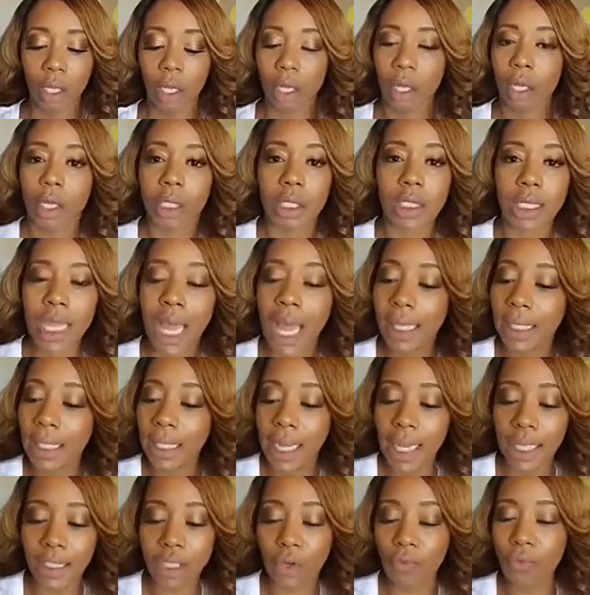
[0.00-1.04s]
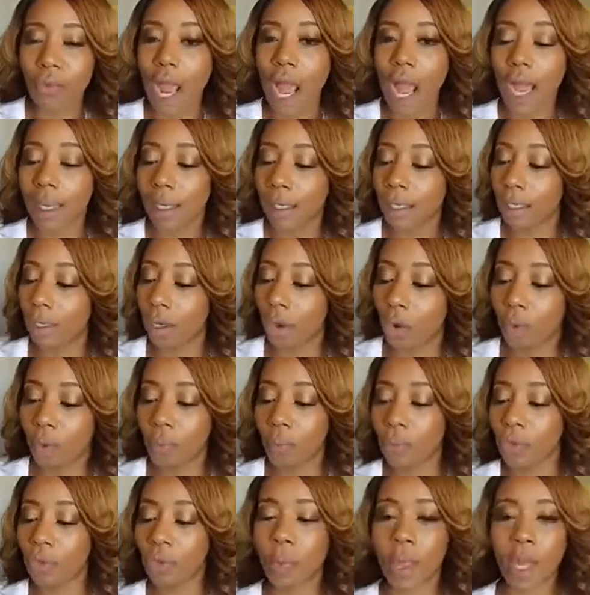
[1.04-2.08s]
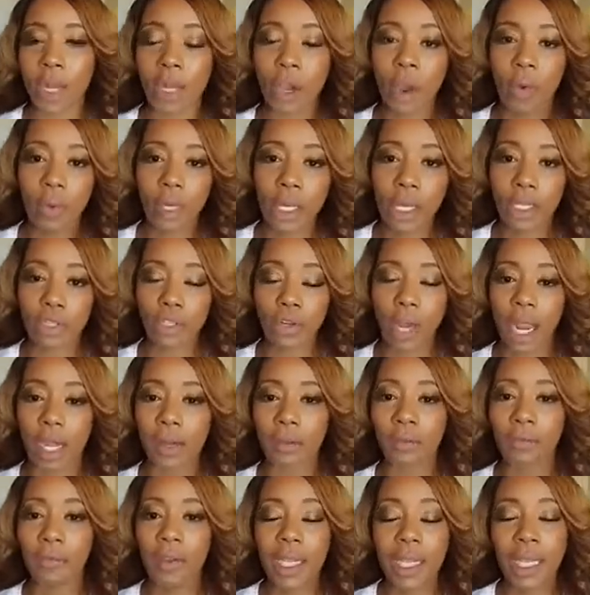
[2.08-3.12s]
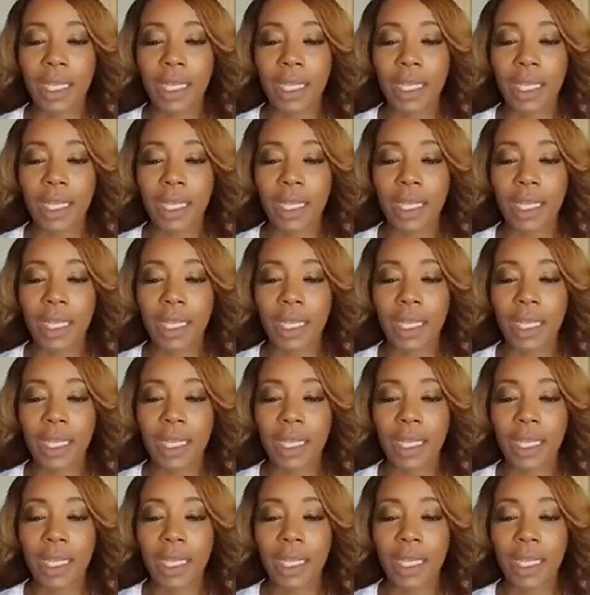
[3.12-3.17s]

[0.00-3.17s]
solid as a rock. Nope. You better go in there trying to figure